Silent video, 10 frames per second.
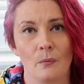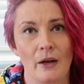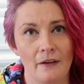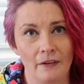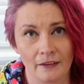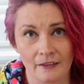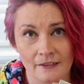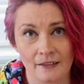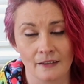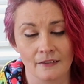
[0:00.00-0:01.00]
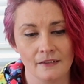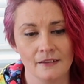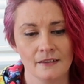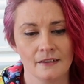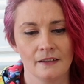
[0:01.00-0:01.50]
wearing these colours.